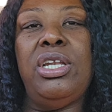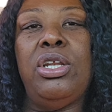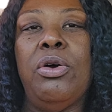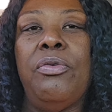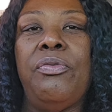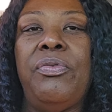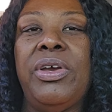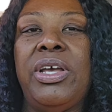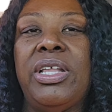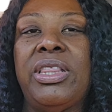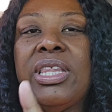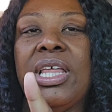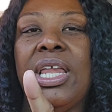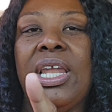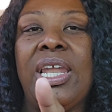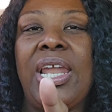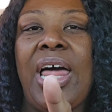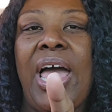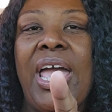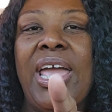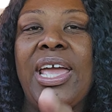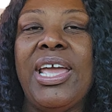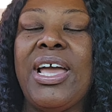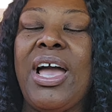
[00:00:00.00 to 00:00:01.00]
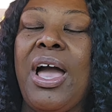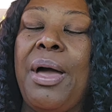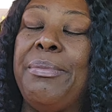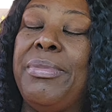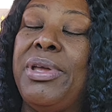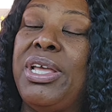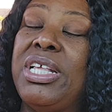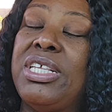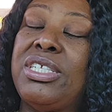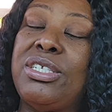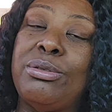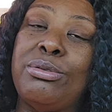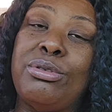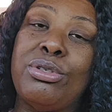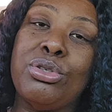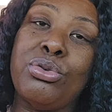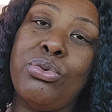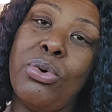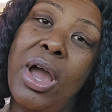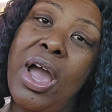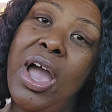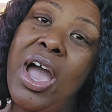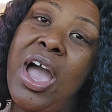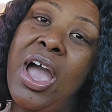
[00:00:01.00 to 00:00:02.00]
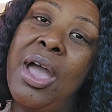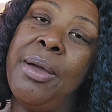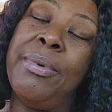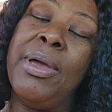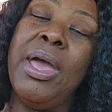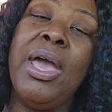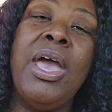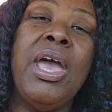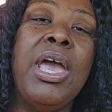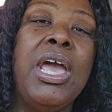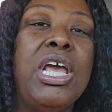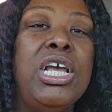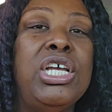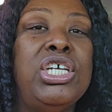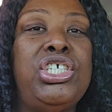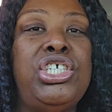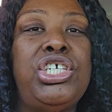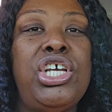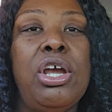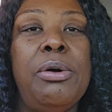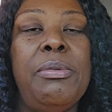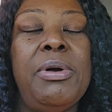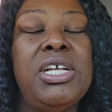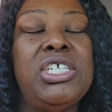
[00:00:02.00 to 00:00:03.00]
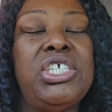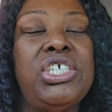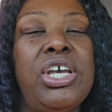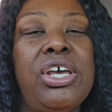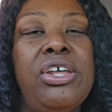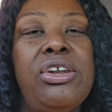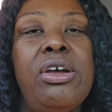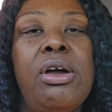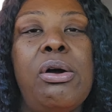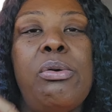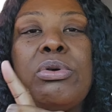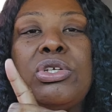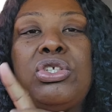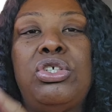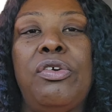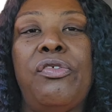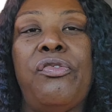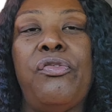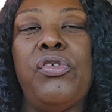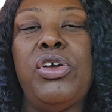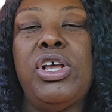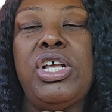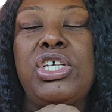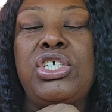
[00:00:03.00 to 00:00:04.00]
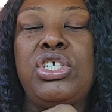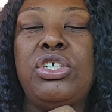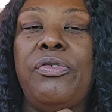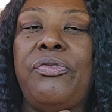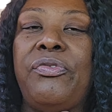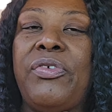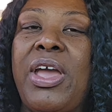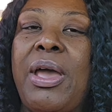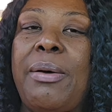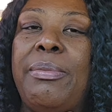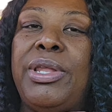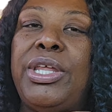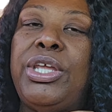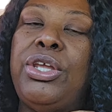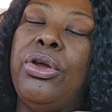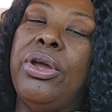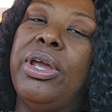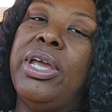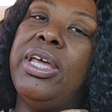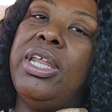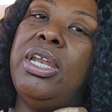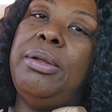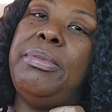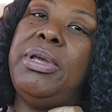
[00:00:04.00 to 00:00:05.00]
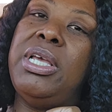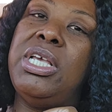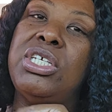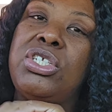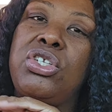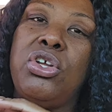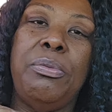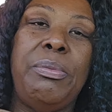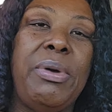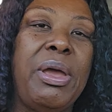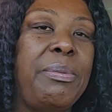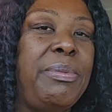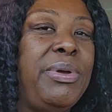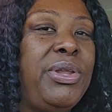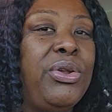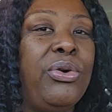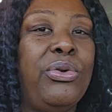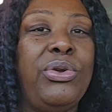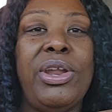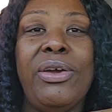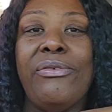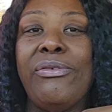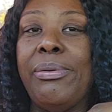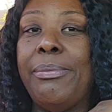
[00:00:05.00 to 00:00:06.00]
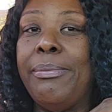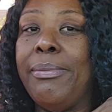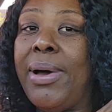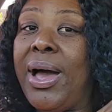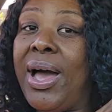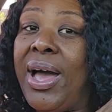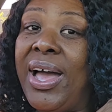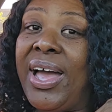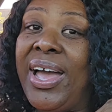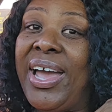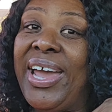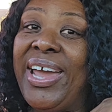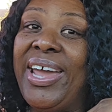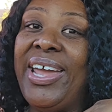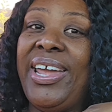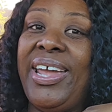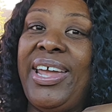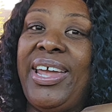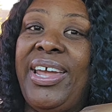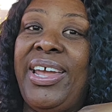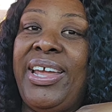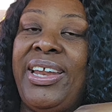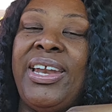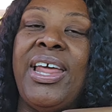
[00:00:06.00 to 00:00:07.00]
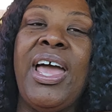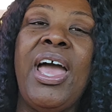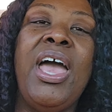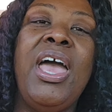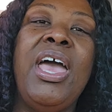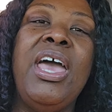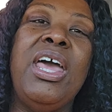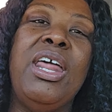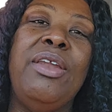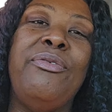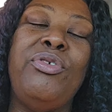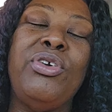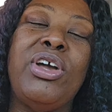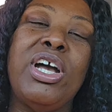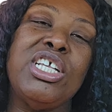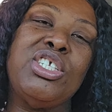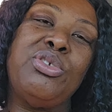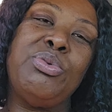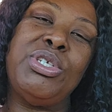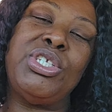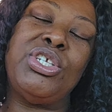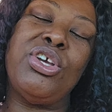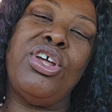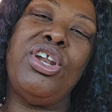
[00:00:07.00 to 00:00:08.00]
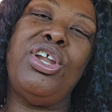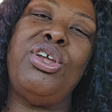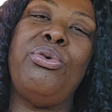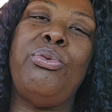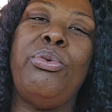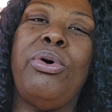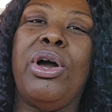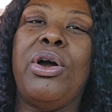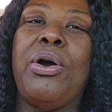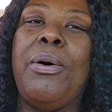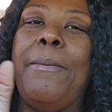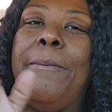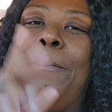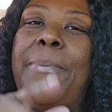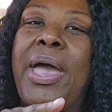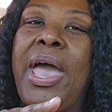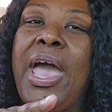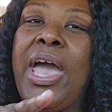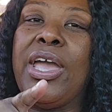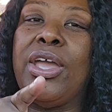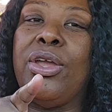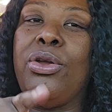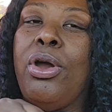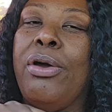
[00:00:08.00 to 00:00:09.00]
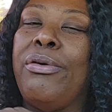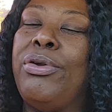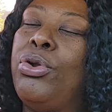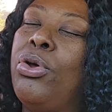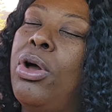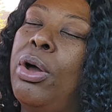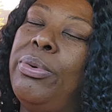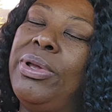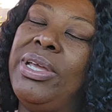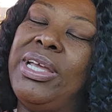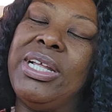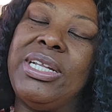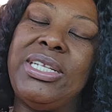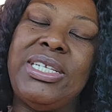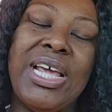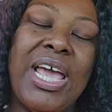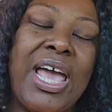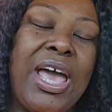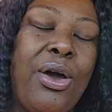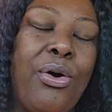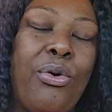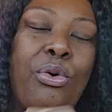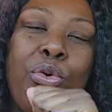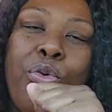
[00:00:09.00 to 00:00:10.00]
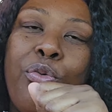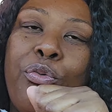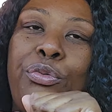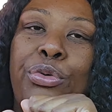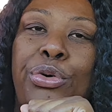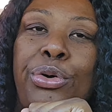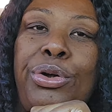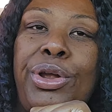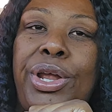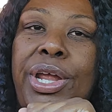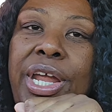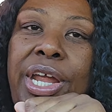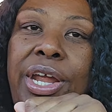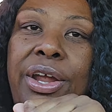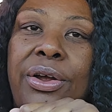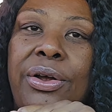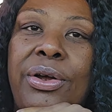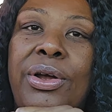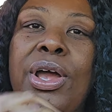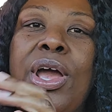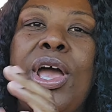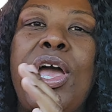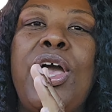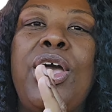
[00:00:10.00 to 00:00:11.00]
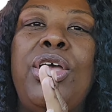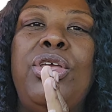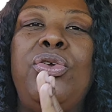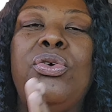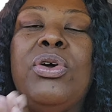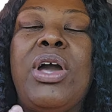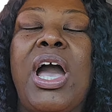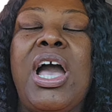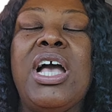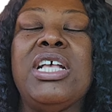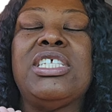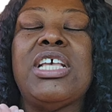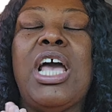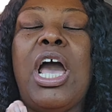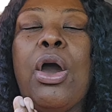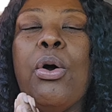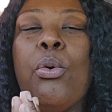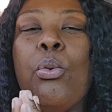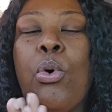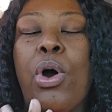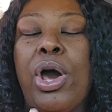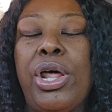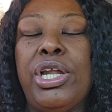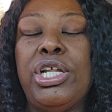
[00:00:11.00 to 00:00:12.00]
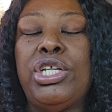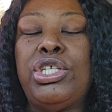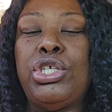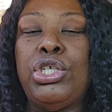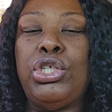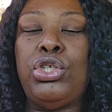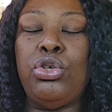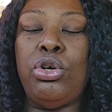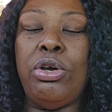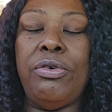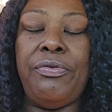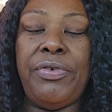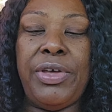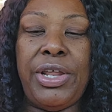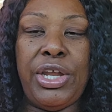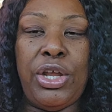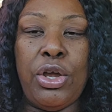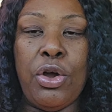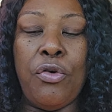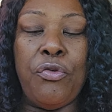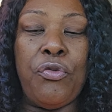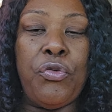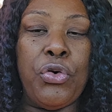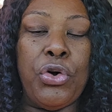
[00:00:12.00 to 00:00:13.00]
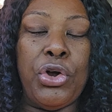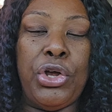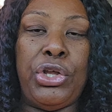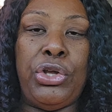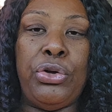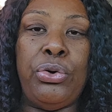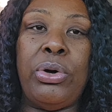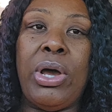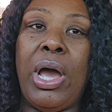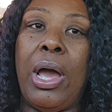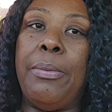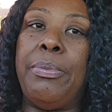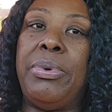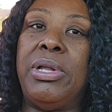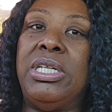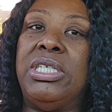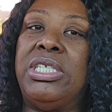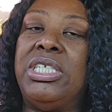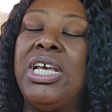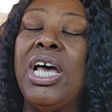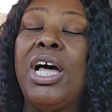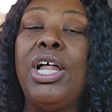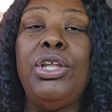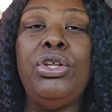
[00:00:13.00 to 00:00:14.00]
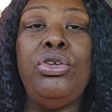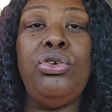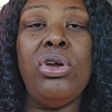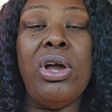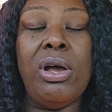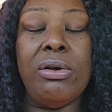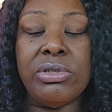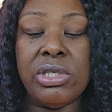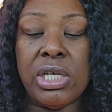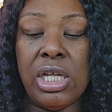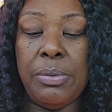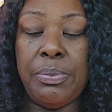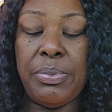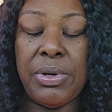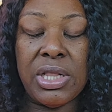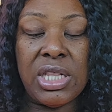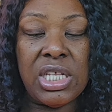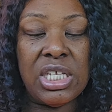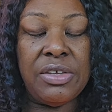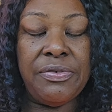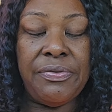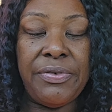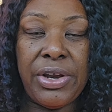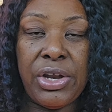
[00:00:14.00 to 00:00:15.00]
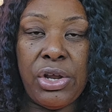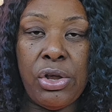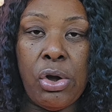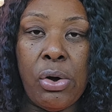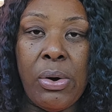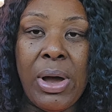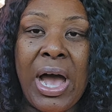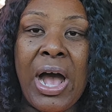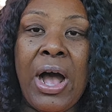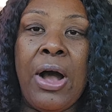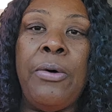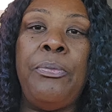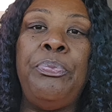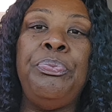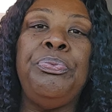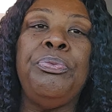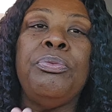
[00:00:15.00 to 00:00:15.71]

Don't forget to like, comment, and subscribe, and share my channel with your friends, your family, your enemies. Don't make me know, never mind. And if you guys returning, welcome back. You already know how we get down over here. You guys, I wanted to do a video for you. I've been telling you I was going to put this video out.